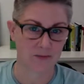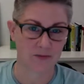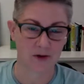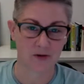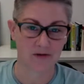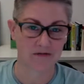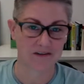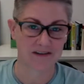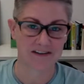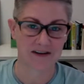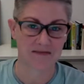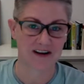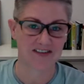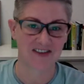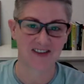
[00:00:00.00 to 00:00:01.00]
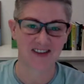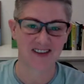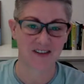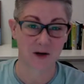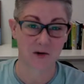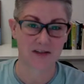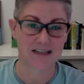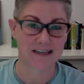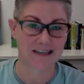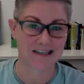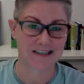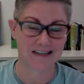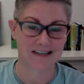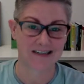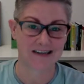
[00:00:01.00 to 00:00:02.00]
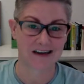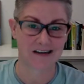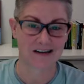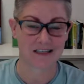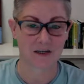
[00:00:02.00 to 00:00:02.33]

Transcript: equivalency amounts just don't exist yet.